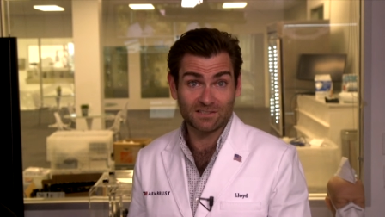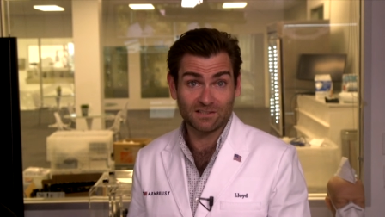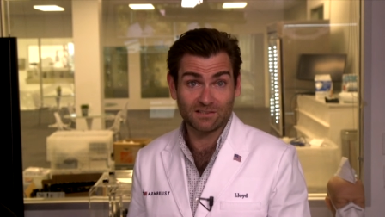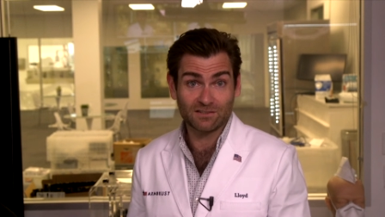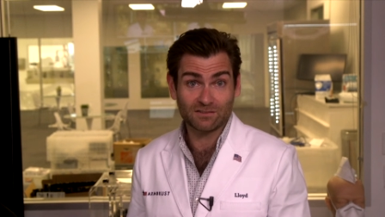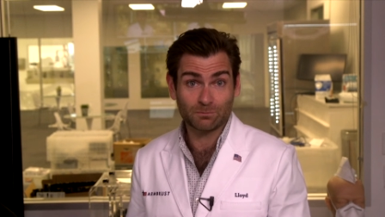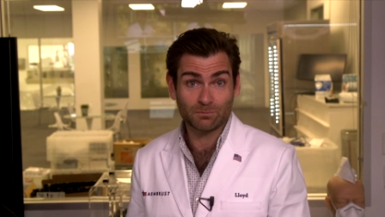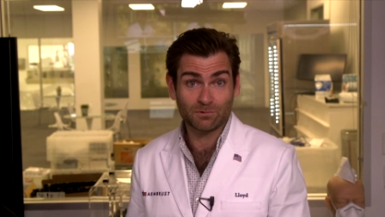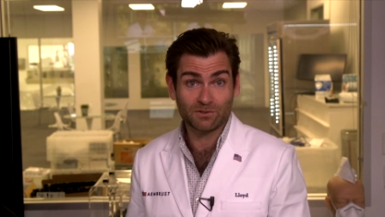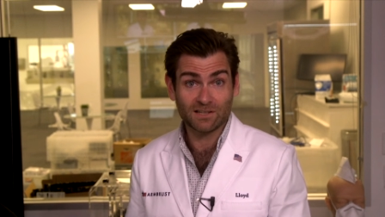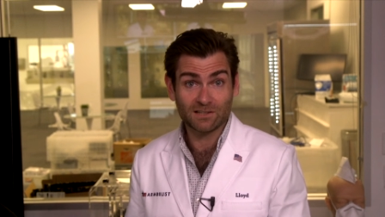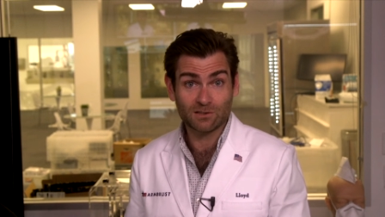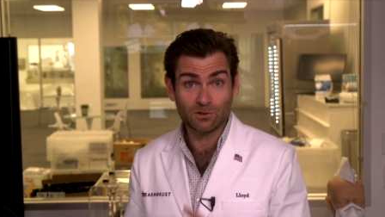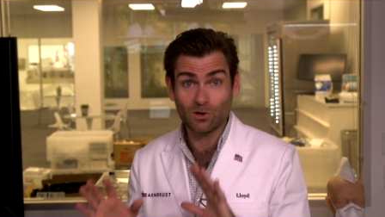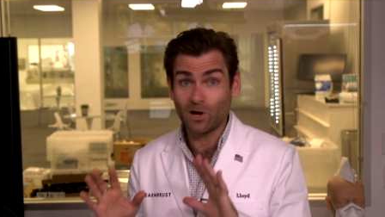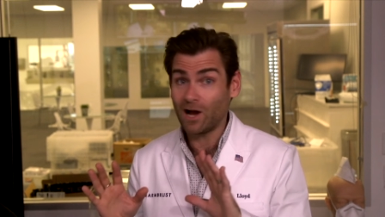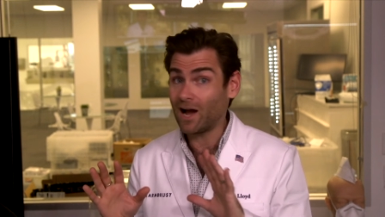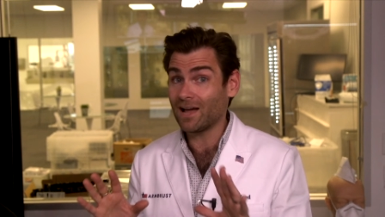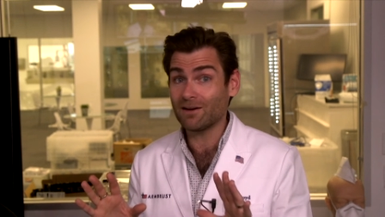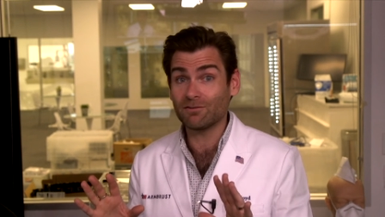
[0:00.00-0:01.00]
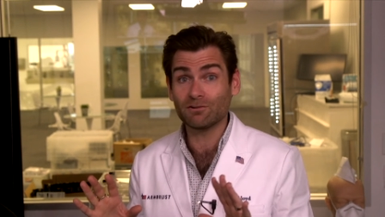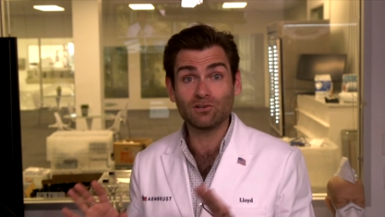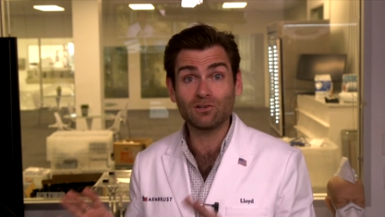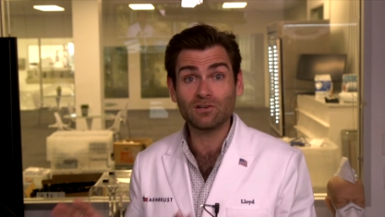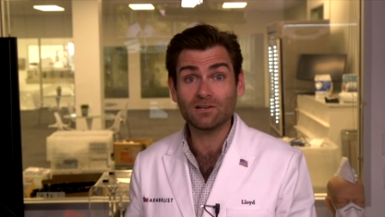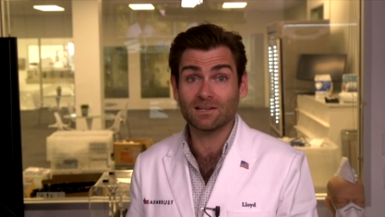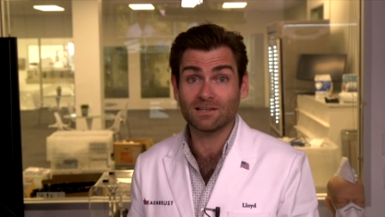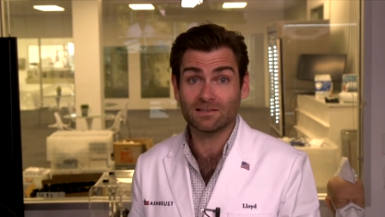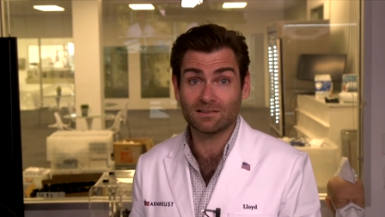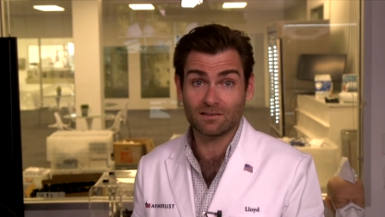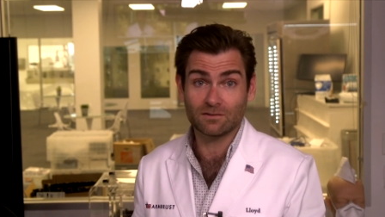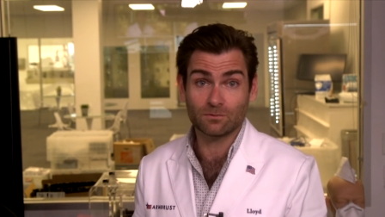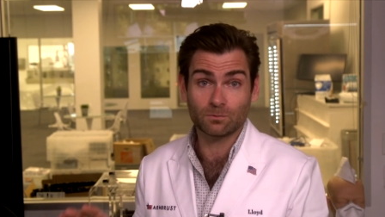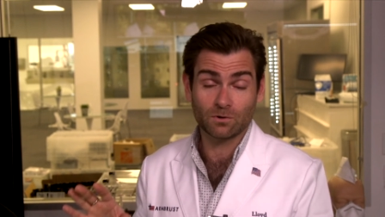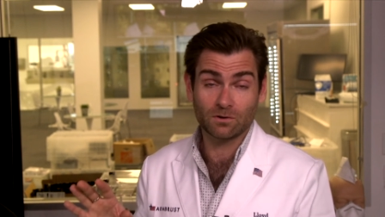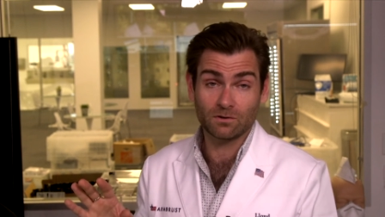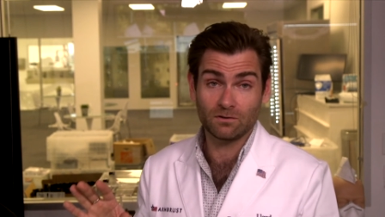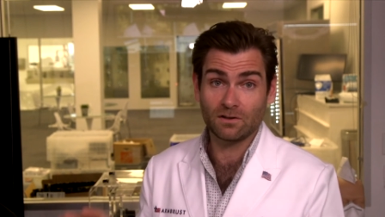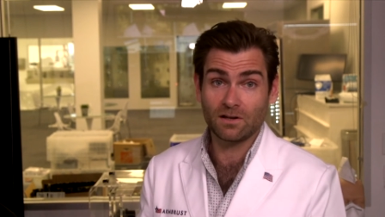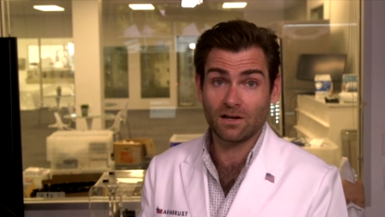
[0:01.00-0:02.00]
It doesn't protect you. Now, I haven't looked at this.
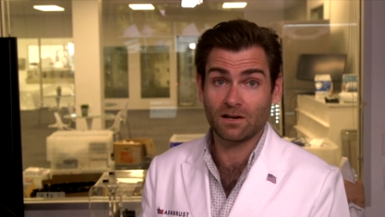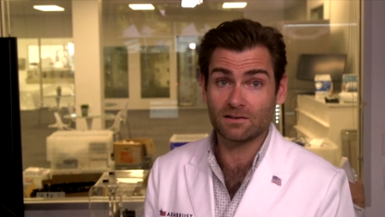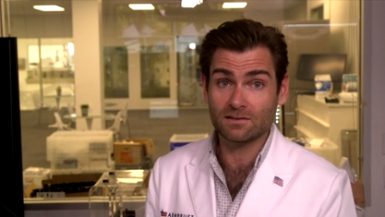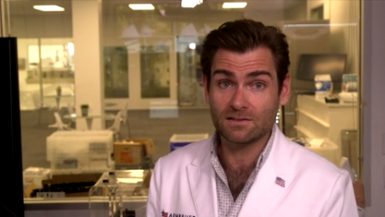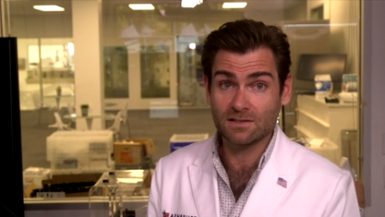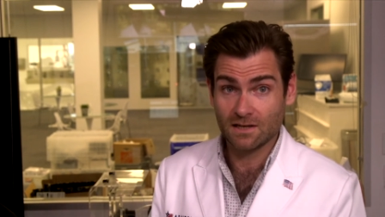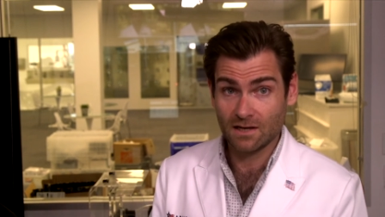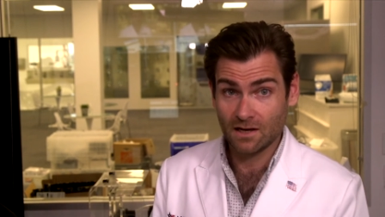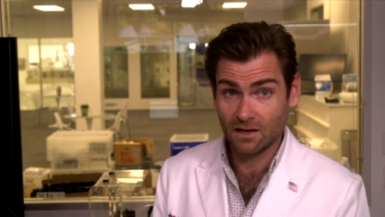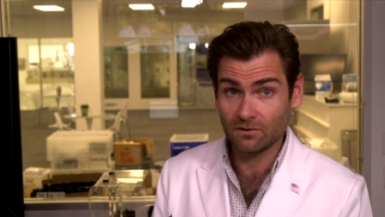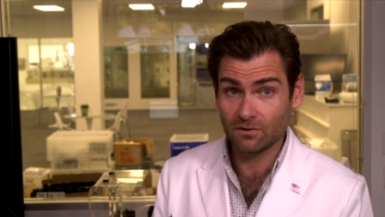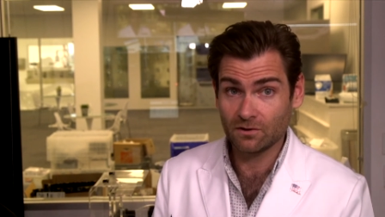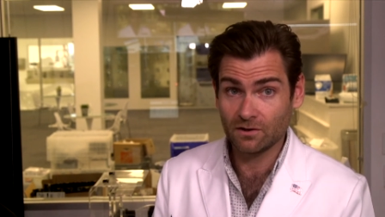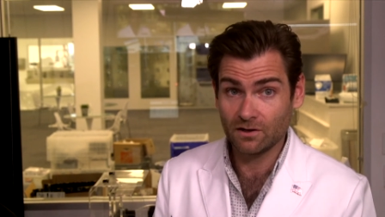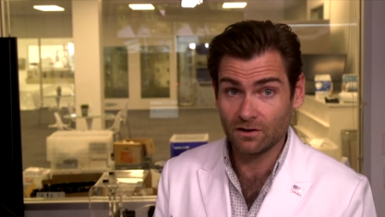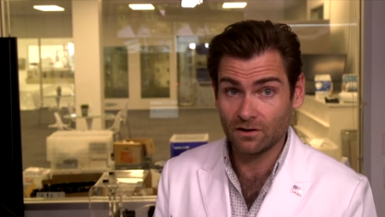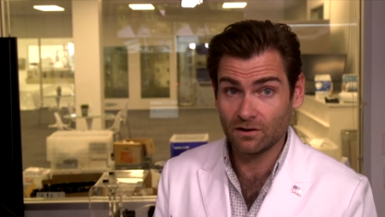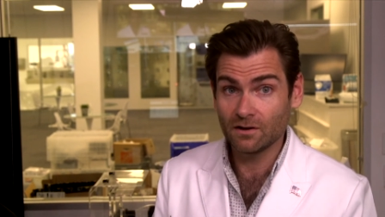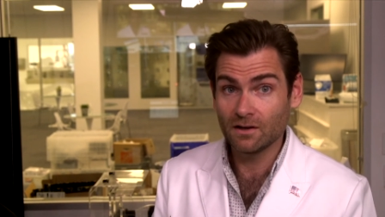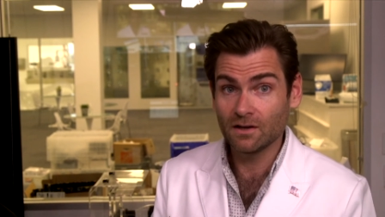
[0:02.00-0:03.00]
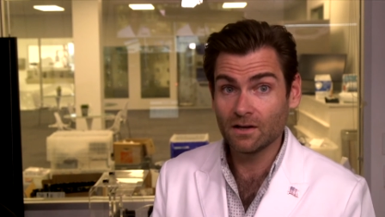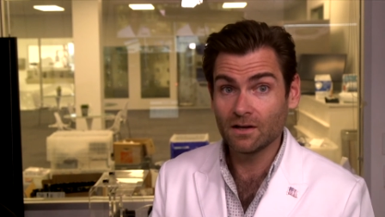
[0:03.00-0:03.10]
We're going to look at it together here.